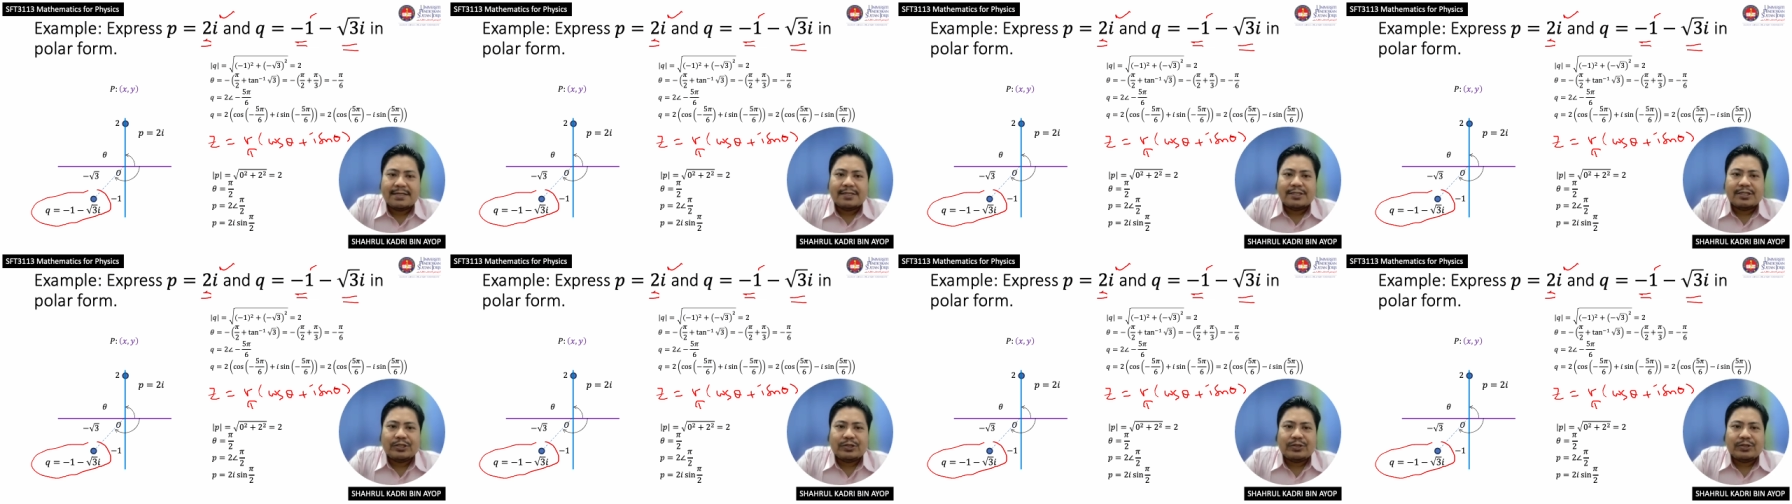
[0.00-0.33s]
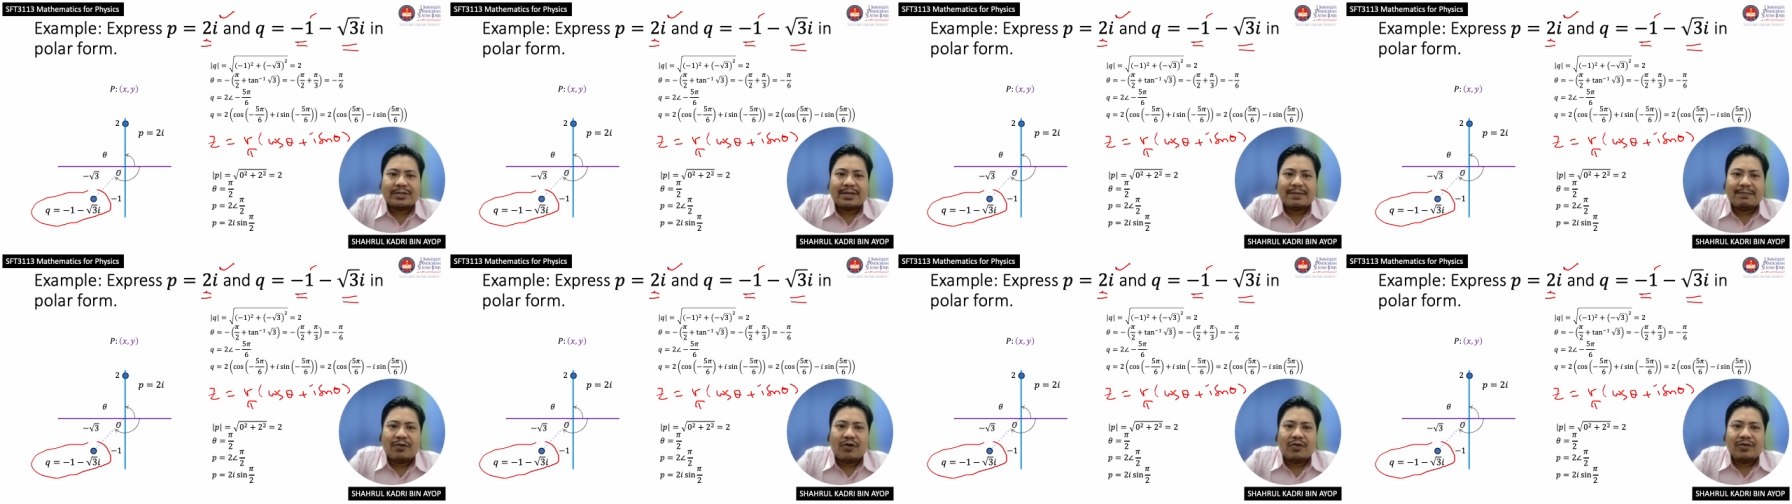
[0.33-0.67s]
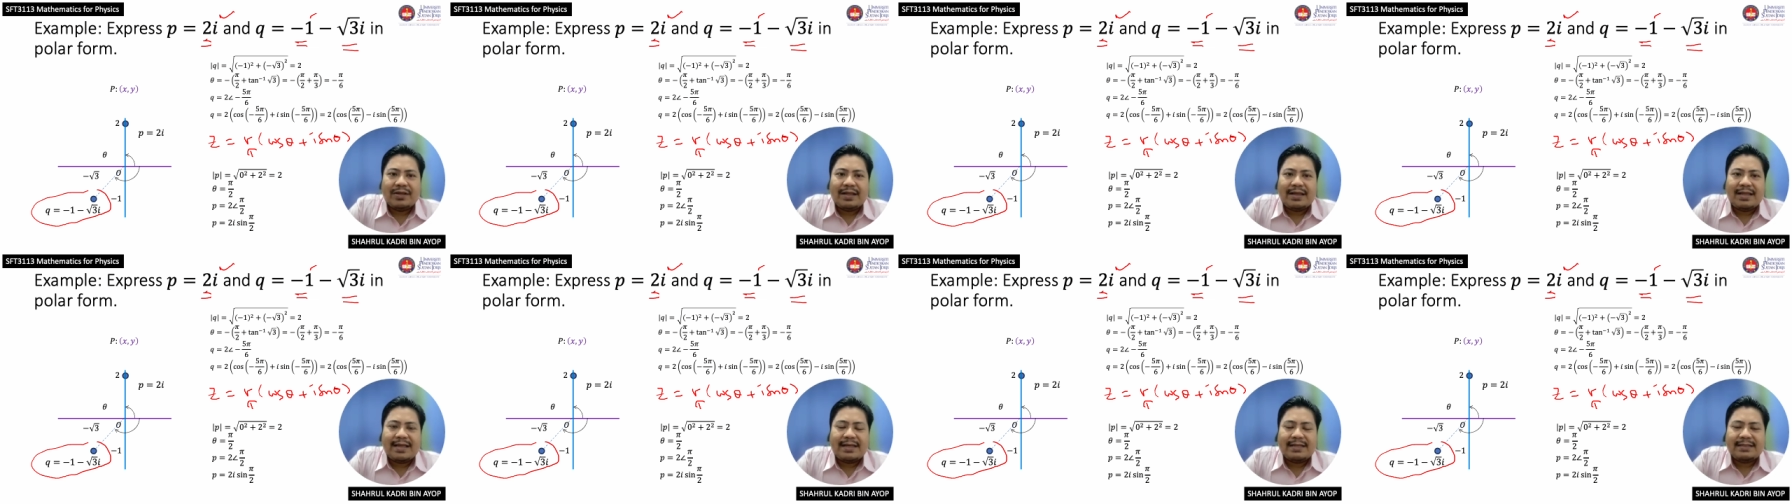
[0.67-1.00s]
So the
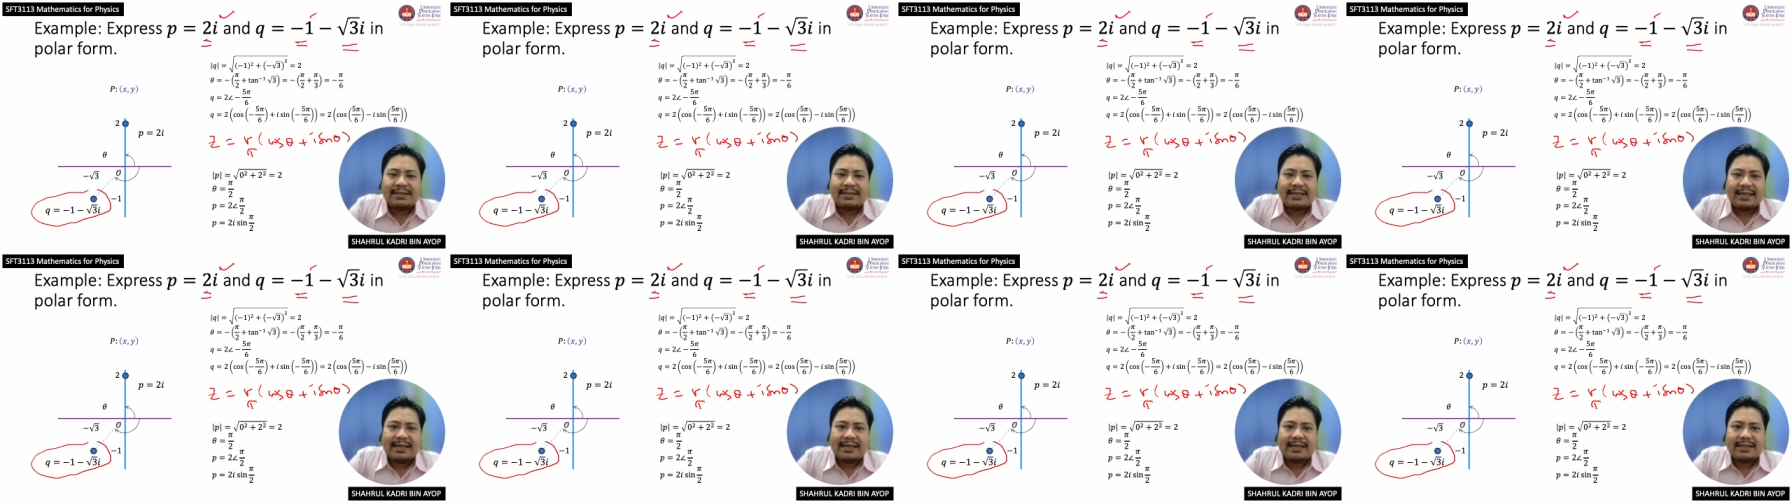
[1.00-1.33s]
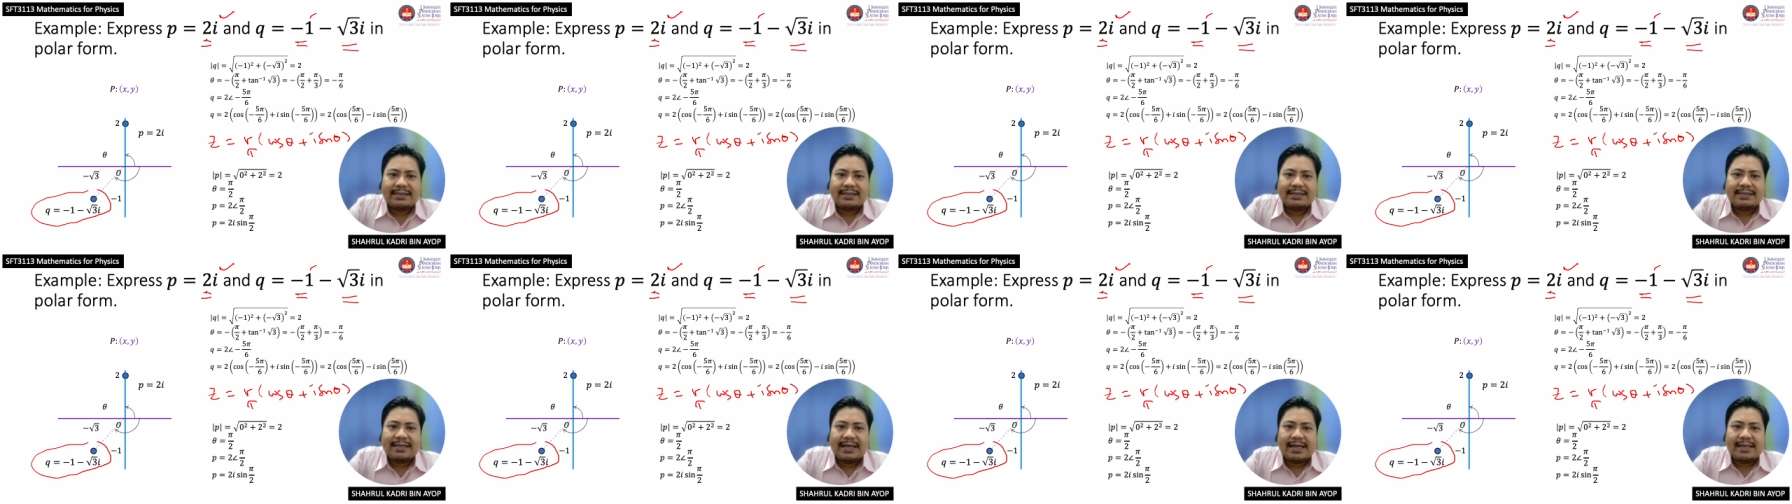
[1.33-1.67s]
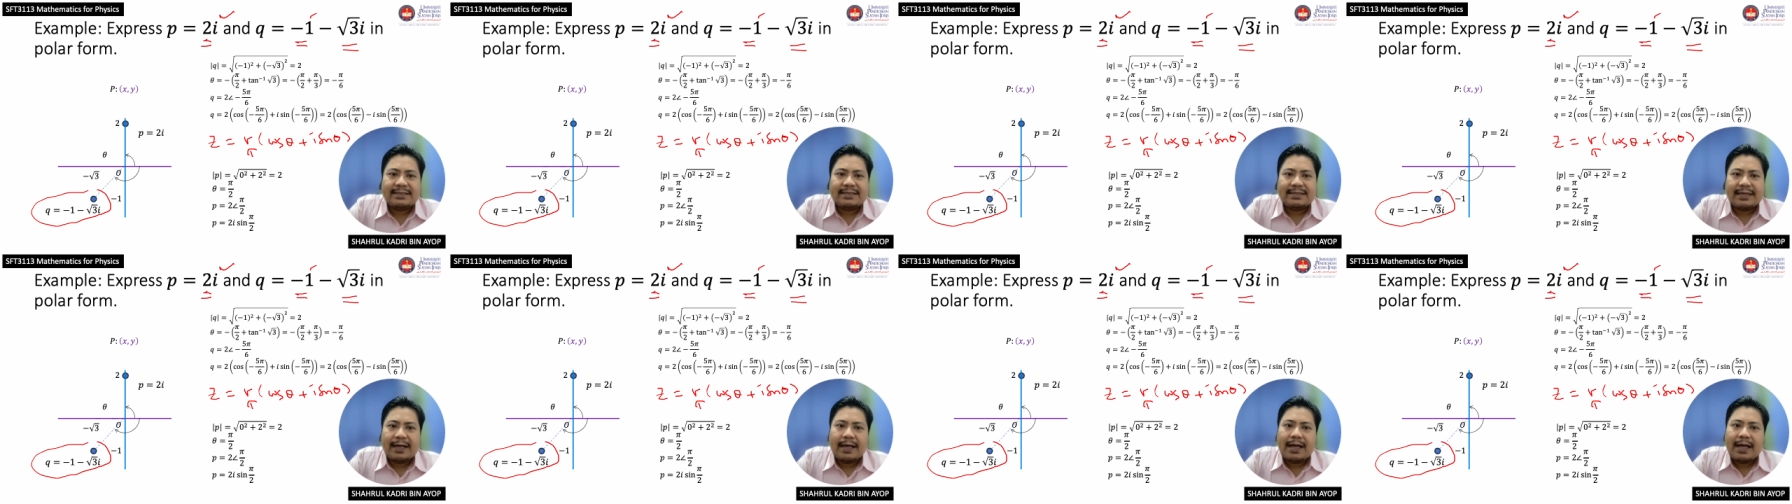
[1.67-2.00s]
modulus is
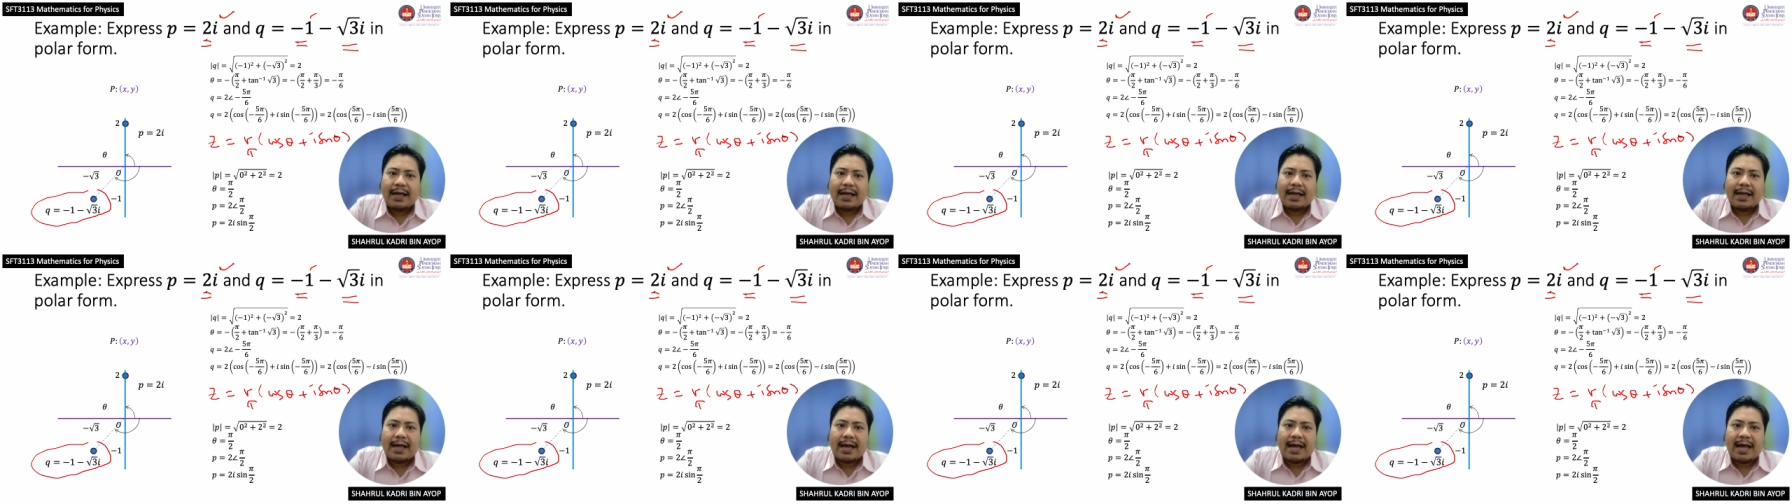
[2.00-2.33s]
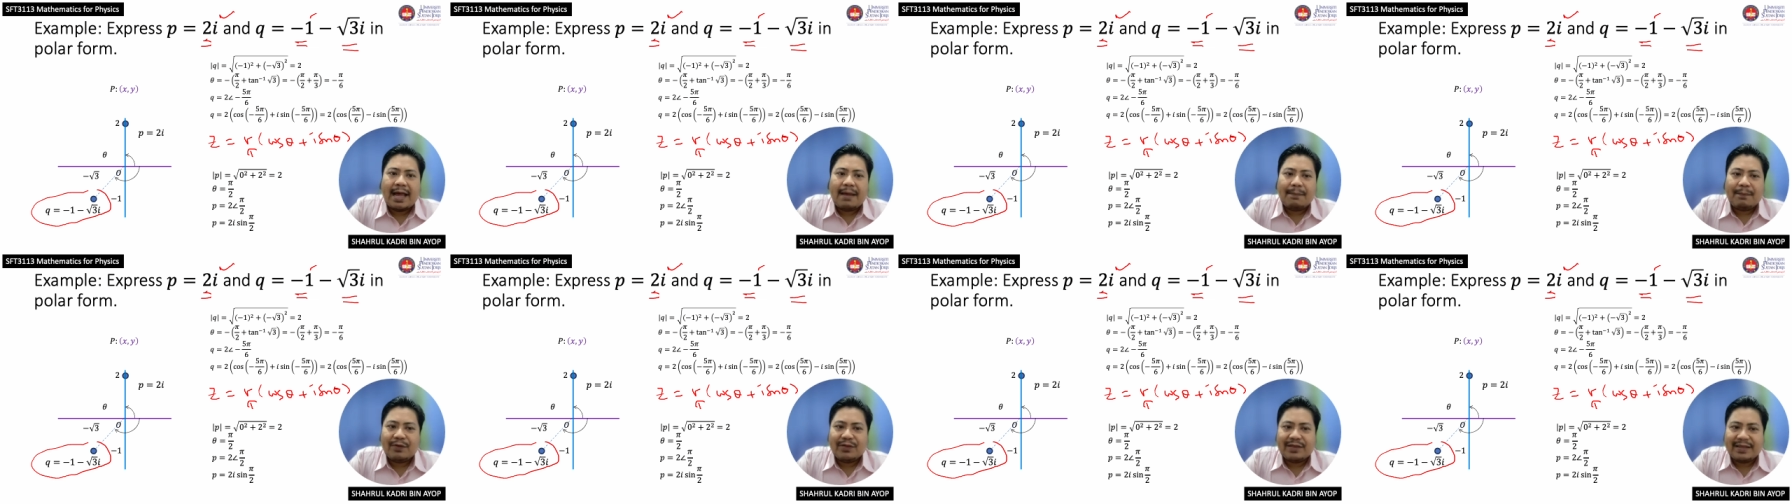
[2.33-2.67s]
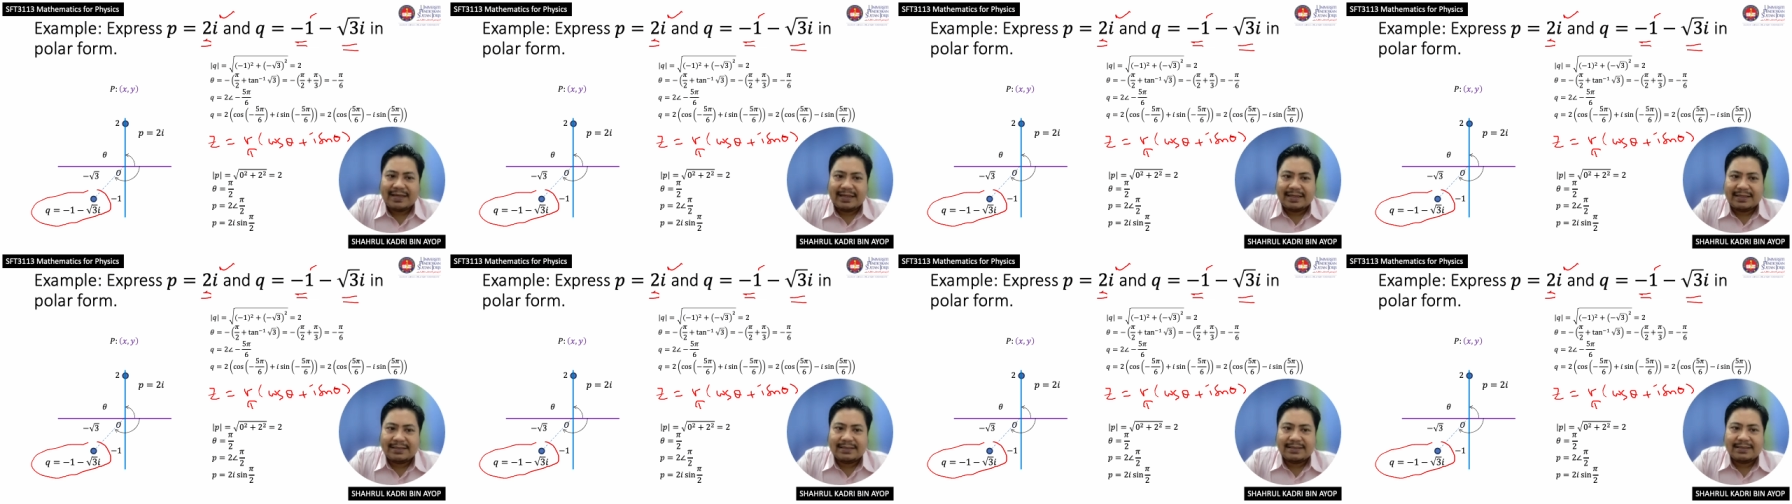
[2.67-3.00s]
just a
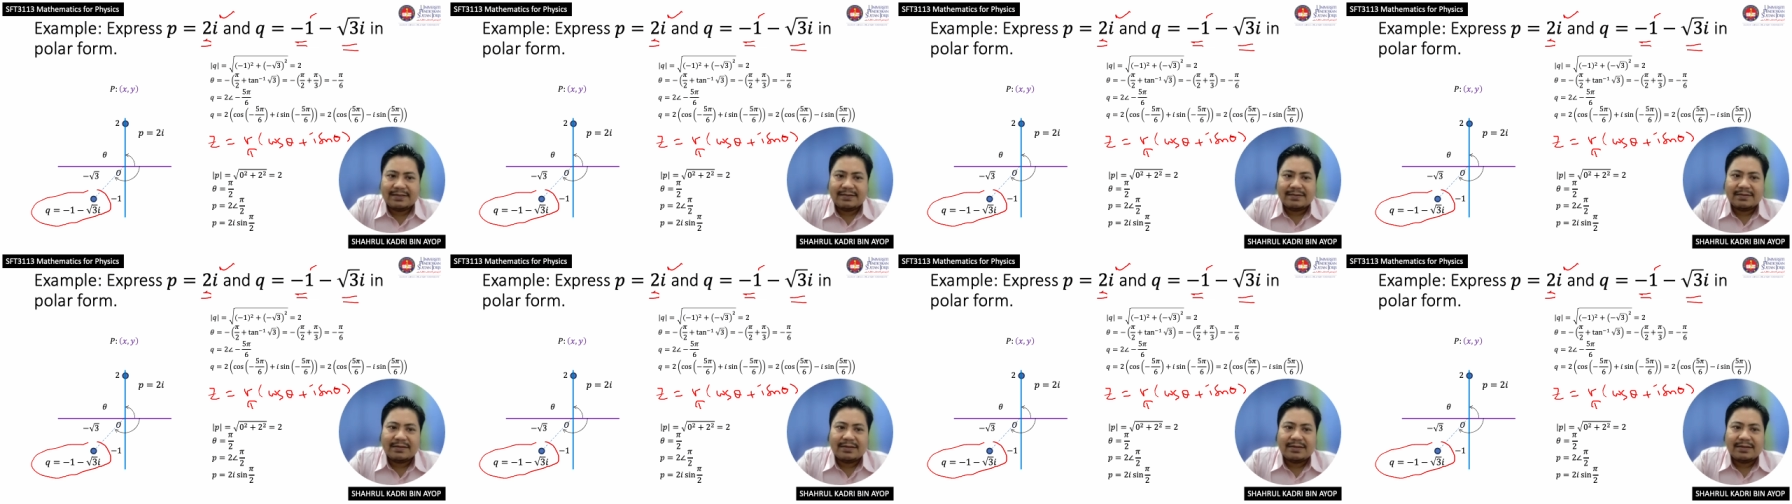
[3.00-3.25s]
hypotenuse.